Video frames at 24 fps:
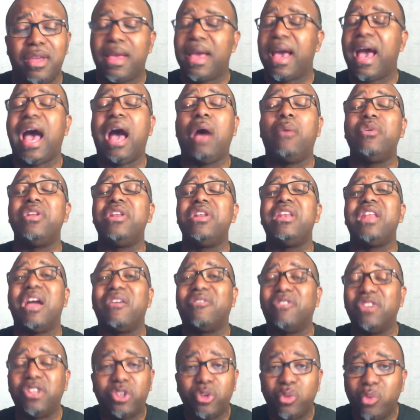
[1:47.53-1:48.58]
I would
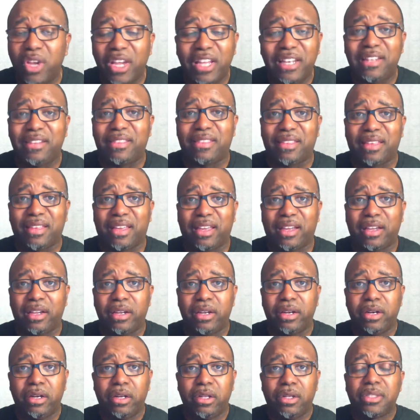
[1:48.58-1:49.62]
never do anything
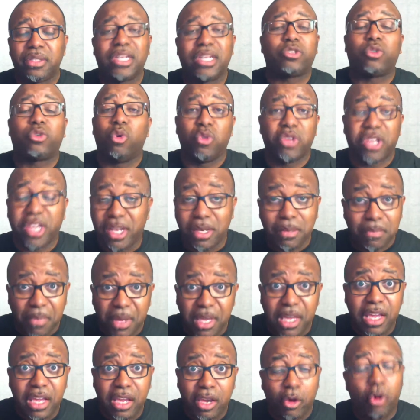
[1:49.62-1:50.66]
that's going to get
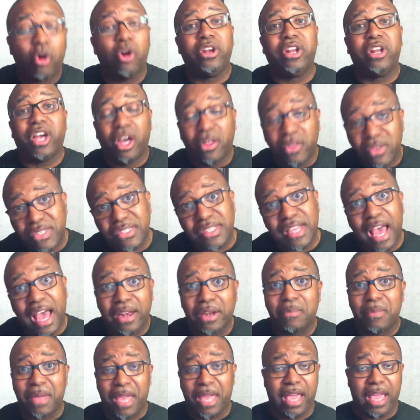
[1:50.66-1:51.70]
me on the other side of
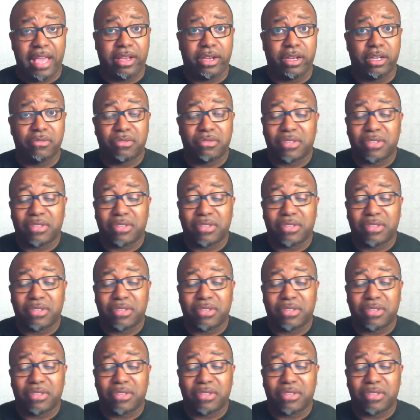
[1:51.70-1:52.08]
them handcuffs.